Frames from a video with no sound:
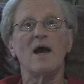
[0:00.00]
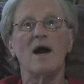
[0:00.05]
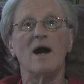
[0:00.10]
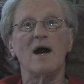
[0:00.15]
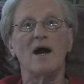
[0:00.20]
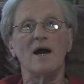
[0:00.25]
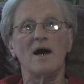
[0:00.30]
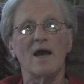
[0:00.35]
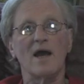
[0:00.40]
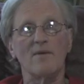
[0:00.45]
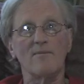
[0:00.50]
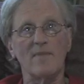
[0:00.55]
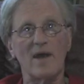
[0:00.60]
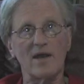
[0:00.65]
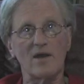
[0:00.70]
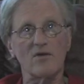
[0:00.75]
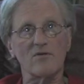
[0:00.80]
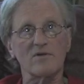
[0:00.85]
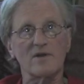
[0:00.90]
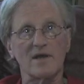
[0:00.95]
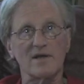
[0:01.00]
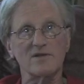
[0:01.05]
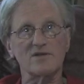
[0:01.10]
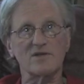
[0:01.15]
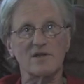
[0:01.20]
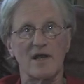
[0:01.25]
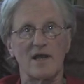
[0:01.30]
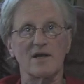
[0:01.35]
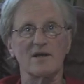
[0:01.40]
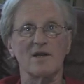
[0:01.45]
Uh, and make your tent
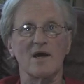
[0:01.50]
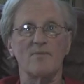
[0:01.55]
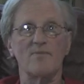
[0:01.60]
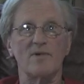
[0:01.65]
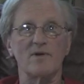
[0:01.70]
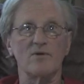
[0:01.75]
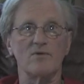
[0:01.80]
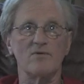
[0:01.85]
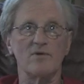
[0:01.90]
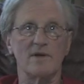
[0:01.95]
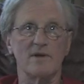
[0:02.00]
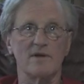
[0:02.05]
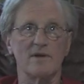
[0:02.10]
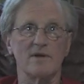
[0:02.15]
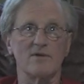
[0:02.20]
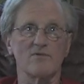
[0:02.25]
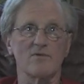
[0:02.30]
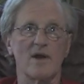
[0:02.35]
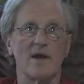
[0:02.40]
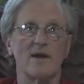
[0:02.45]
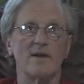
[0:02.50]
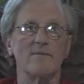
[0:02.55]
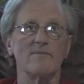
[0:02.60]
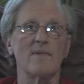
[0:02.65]
stand up in a wind and rain.